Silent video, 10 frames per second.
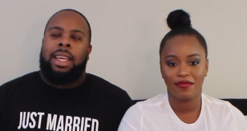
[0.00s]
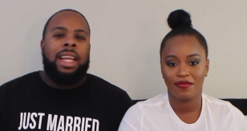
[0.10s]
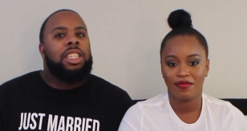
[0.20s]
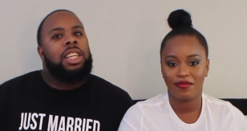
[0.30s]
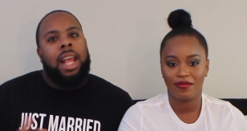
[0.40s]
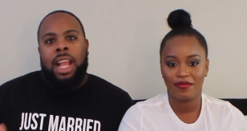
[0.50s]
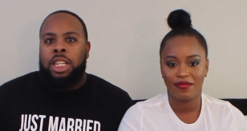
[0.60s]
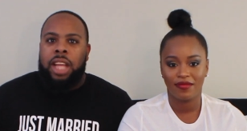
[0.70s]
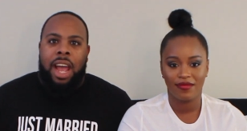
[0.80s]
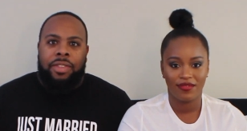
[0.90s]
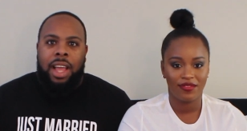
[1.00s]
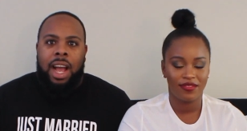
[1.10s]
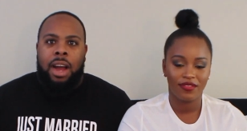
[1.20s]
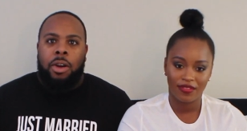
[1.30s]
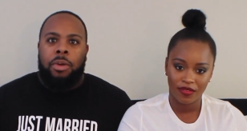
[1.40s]
Speaker 1: get change after
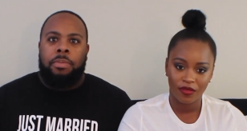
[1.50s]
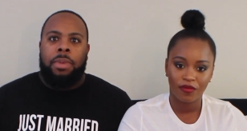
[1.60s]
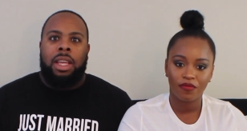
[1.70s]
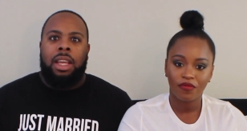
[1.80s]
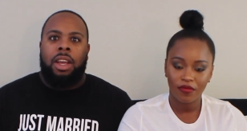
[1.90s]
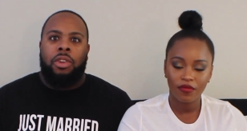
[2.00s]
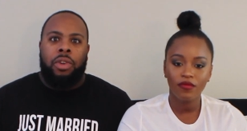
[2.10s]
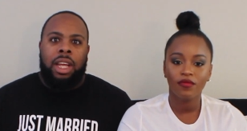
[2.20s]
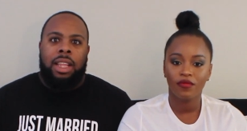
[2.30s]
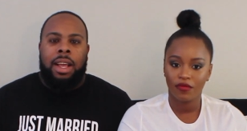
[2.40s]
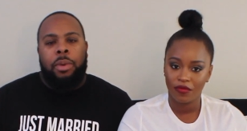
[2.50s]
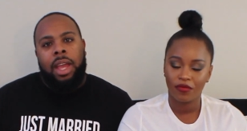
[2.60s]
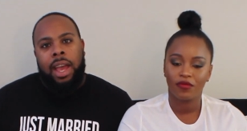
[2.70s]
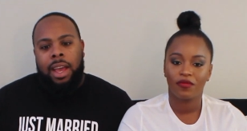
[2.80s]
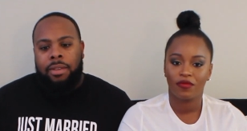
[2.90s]
our meet and greet that
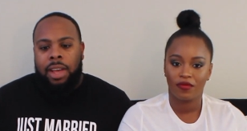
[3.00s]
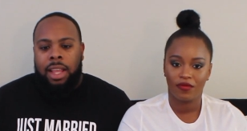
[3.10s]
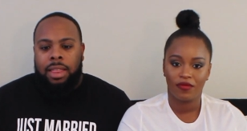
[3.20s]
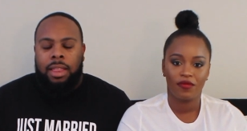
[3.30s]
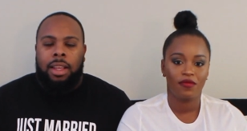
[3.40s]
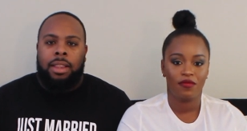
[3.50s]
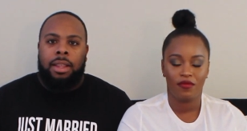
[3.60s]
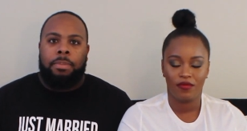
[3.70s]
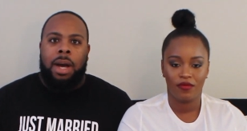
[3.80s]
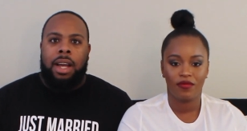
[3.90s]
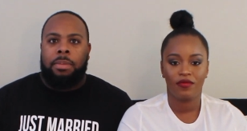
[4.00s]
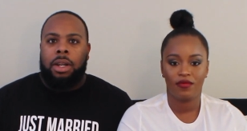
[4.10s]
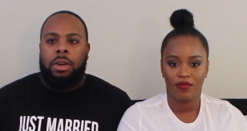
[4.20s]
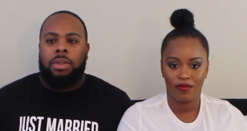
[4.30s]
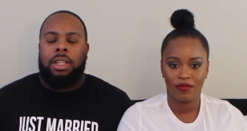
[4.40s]
we have at the
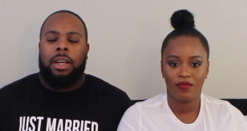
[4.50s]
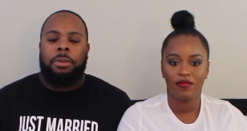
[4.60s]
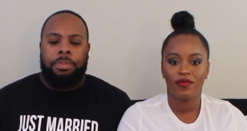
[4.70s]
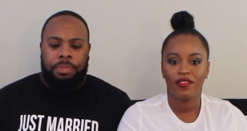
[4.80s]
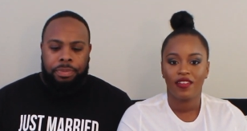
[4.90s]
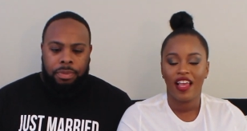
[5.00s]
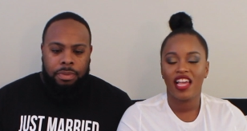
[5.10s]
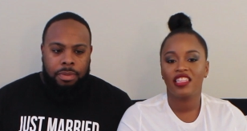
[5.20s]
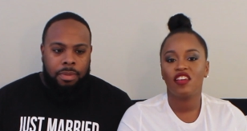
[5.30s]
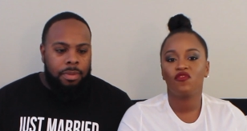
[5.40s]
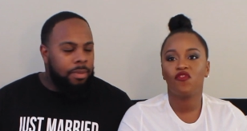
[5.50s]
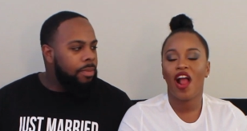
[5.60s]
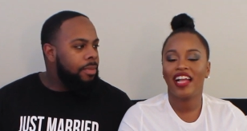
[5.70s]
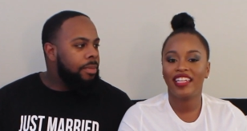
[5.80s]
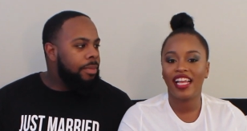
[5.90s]
bottom of the hotel.
Speaker 2: And then
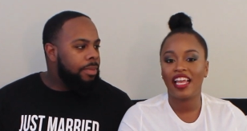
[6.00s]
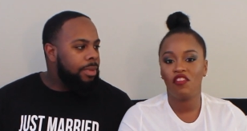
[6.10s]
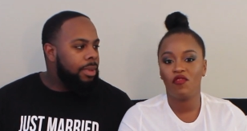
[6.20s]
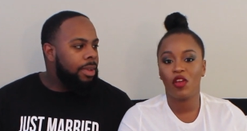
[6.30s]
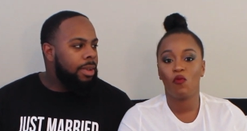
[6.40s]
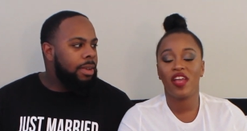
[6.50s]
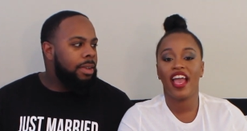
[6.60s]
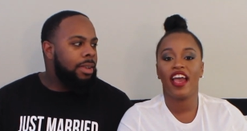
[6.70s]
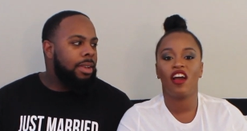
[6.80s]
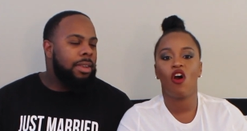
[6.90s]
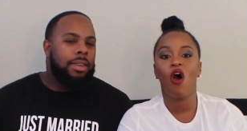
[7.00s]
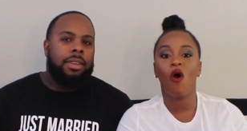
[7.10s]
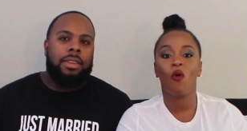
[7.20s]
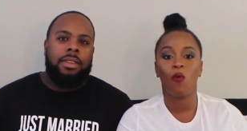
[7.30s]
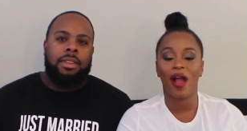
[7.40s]
Friday evening, we had an
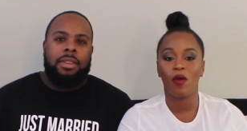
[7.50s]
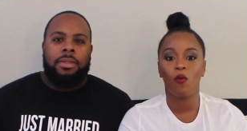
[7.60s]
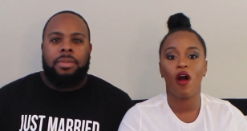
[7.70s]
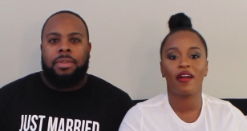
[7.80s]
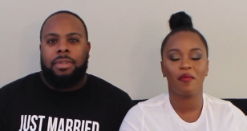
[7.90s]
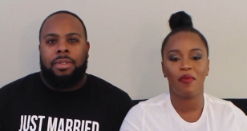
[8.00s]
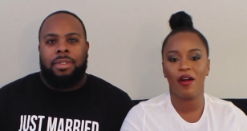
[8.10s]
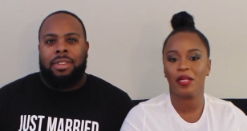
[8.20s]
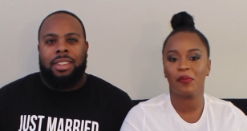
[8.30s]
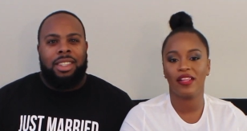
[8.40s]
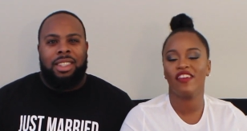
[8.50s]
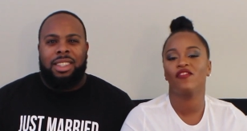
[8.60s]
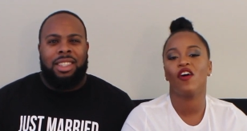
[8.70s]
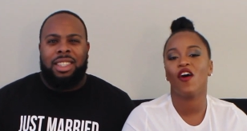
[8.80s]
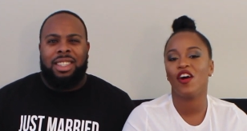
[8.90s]
all white welcome party
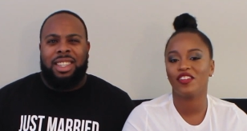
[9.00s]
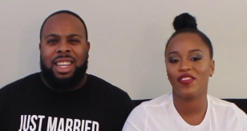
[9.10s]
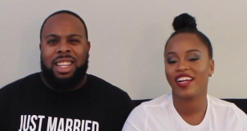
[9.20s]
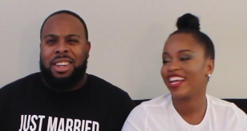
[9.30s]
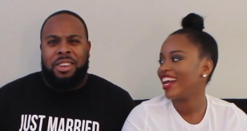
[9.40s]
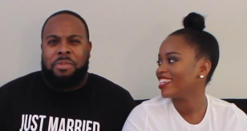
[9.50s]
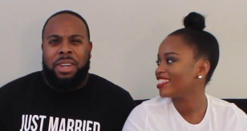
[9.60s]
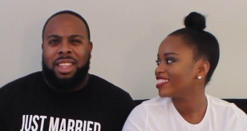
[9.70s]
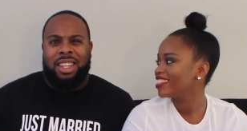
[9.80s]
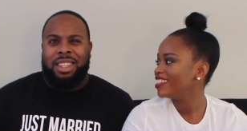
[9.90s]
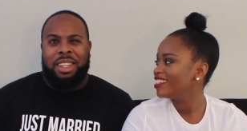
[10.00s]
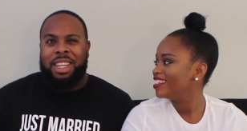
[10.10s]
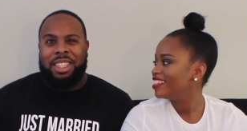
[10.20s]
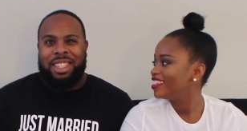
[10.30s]
planned for She's all of our guests. All my thunder, like